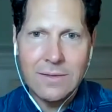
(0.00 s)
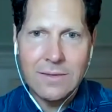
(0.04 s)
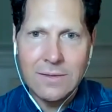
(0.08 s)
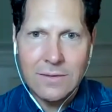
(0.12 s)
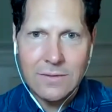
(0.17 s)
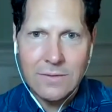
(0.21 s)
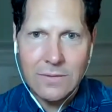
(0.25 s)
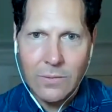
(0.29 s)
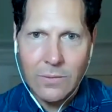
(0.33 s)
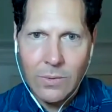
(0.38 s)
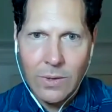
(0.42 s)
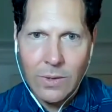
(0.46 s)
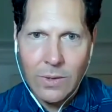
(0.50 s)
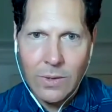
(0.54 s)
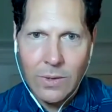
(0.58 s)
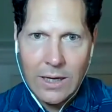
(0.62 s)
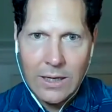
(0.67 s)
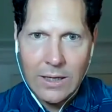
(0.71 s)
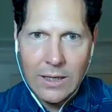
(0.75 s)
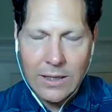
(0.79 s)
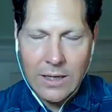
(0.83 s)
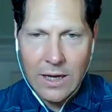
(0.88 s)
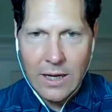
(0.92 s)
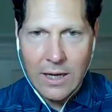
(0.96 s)
So it's a way
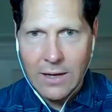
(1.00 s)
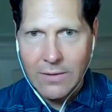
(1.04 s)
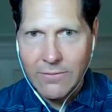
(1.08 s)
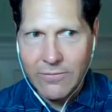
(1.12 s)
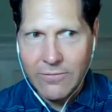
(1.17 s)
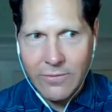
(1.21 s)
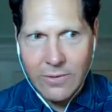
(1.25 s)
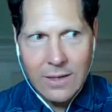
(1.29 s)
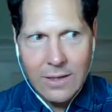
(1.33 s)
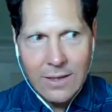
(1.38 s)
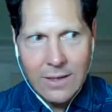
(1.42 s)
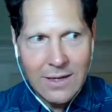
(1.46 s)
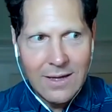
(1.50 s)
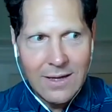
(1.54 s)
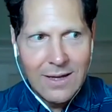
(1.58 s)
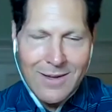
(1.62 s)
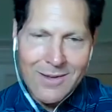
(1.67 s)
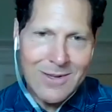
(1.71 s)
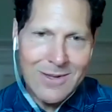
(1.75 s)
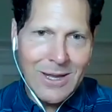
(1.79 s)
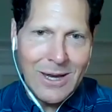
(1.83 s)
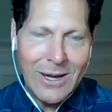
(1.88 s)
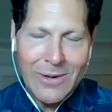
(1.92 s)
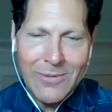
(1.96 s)
to kind of
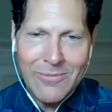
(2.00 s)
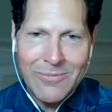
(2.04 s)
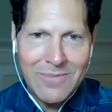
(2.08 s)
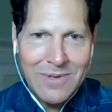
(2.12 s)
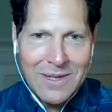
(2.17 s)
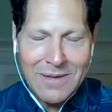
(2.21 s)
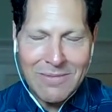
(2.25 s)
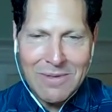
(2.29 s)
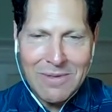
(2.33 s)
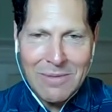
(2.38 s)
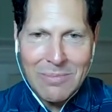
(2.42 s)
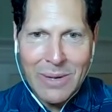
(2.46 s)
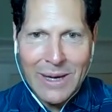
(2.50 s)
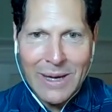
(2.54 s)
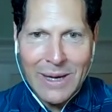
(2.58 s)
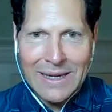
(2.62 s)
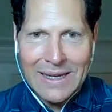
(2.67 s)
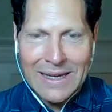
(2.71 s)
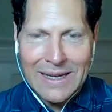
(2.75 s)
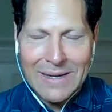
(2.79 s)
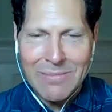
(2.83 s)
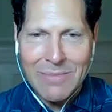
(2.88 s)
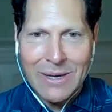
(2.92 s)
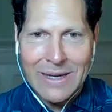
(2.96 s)
give the
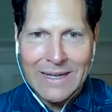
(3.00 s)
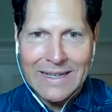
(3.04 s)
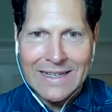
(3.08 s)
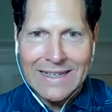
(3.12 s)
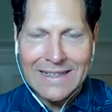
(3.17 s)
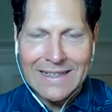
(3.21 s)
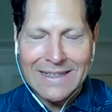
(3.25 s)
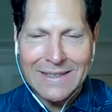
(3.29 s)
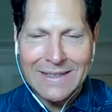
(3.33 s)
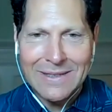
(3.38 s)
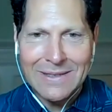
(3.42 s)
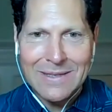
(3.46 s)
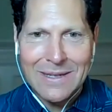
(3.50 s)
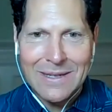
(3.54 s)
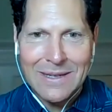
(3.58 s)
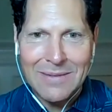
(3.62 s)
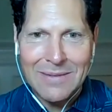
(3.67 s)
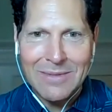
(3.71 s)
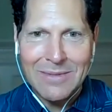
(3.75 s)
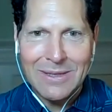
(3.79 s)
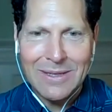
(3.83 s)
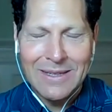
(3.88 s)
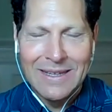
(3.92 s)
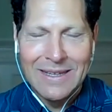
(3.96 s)
body and mind a little
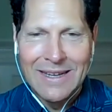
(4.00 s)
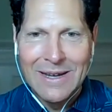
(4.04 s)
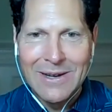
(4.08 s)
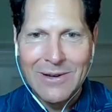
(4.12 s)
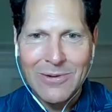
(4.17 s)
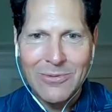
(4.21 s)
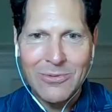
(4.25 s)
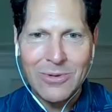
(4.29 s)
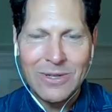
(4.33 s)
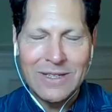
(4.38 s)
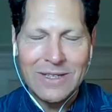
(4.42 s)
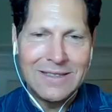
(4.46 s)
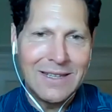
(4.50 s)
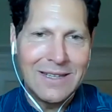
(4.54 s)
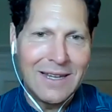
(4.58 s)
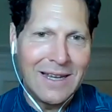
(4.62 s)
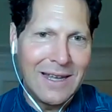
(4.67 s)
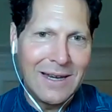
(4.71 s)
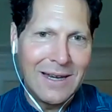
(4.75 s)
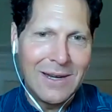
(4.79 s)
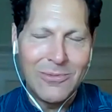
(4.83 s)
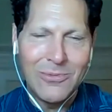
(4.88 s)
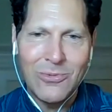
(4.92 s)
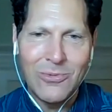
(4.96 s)
time to
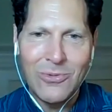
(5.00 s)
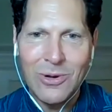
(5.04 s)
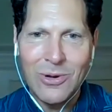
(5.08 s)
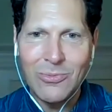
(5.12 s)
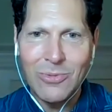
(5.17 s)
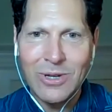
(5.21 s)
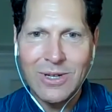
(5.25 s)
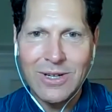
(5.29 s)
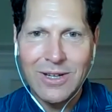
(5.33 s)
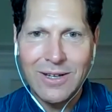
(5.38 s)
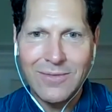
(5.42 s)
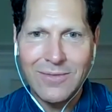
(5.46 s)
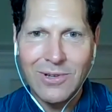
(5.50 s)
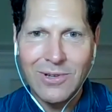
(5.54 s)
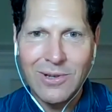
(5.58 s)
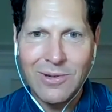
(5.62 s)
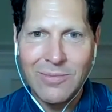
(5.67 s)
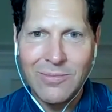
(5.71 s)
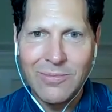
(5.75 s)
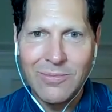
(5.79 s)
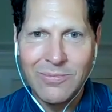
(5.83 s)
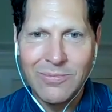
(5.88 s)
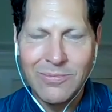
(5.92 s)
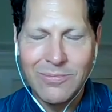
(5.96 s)
reset and
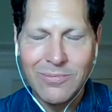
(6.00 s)
recover.